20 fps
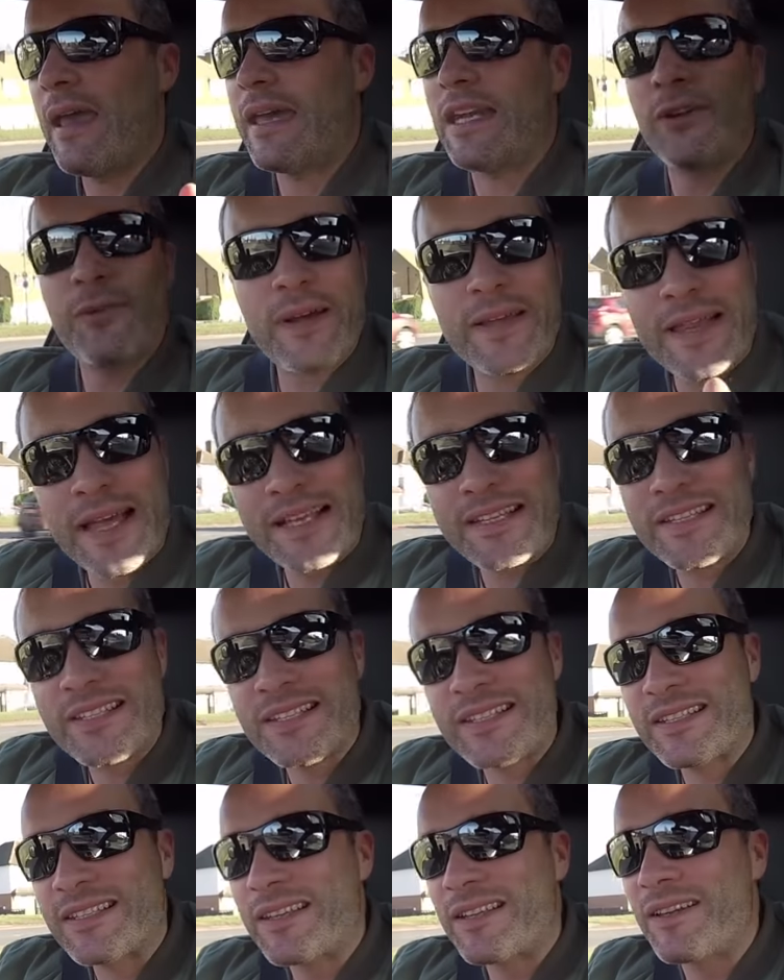Anyway,
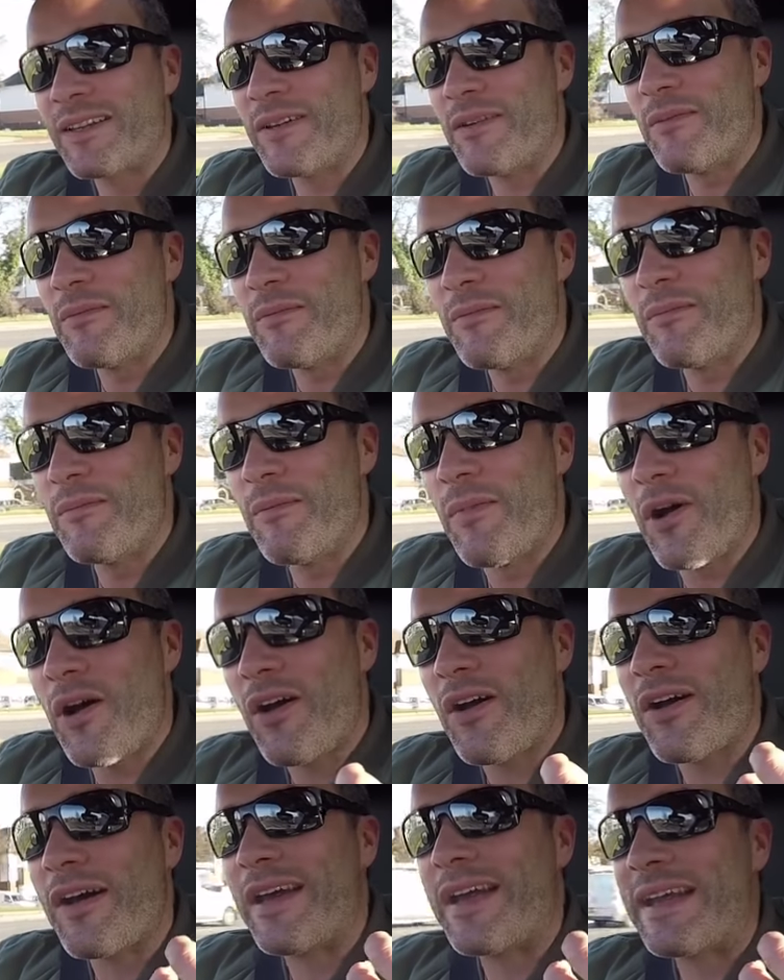that's
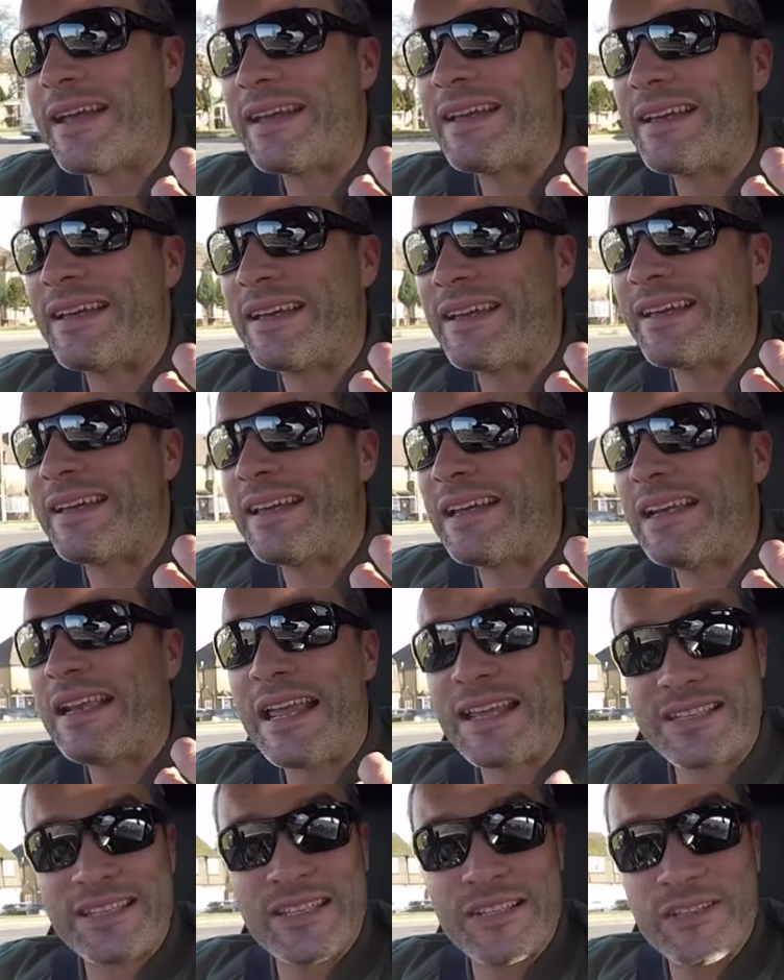my
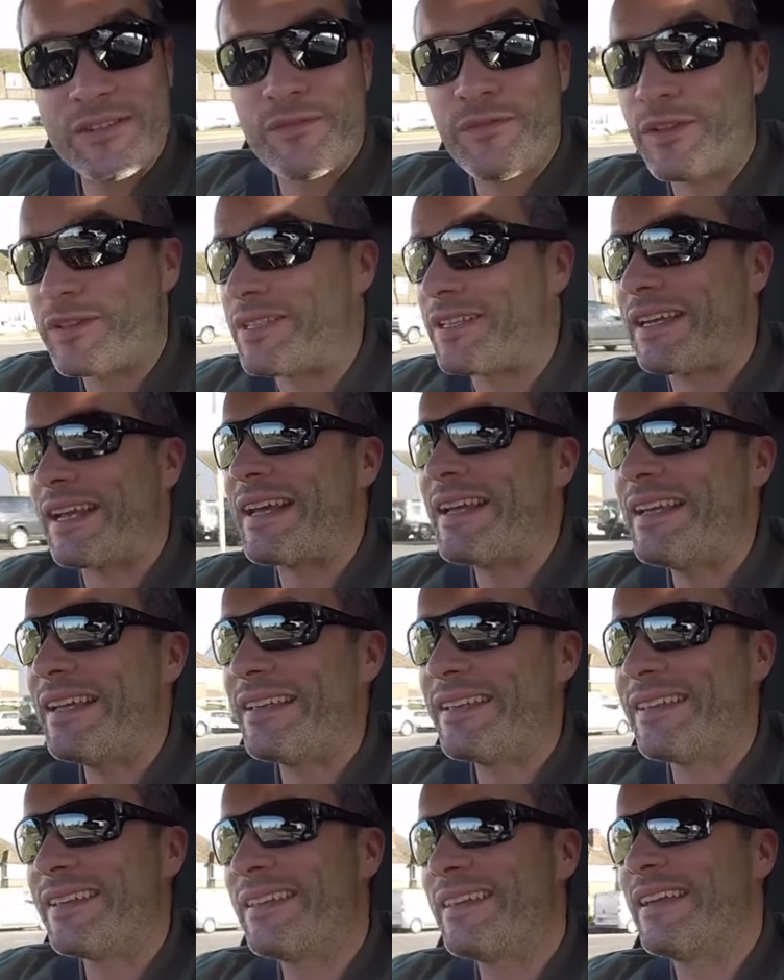lesson for today,
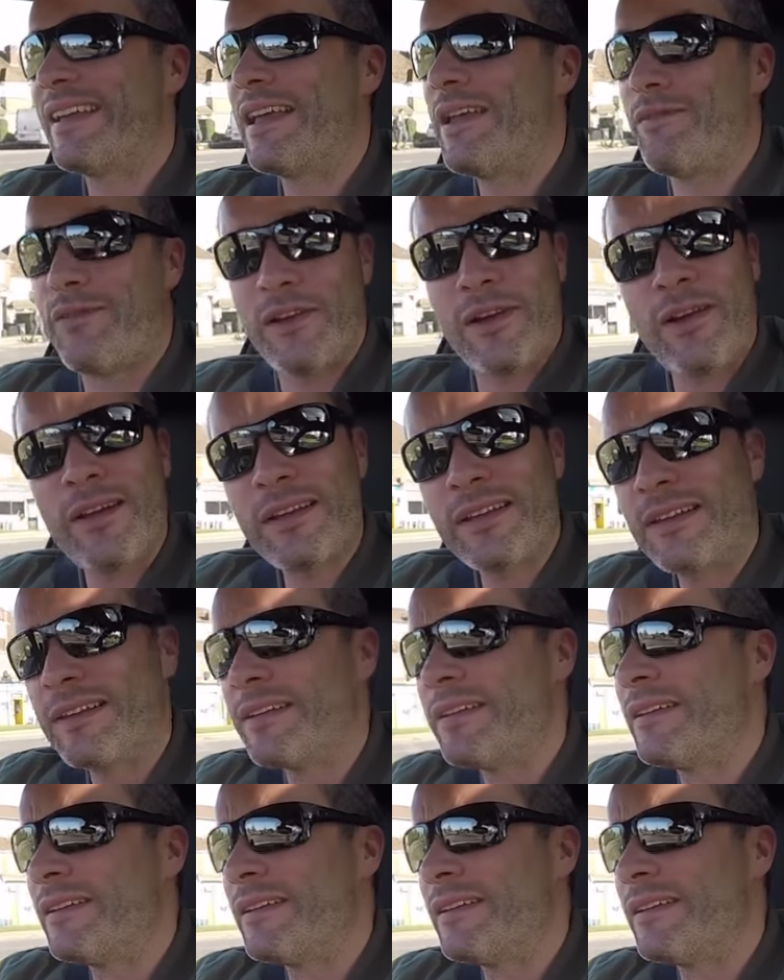if you like.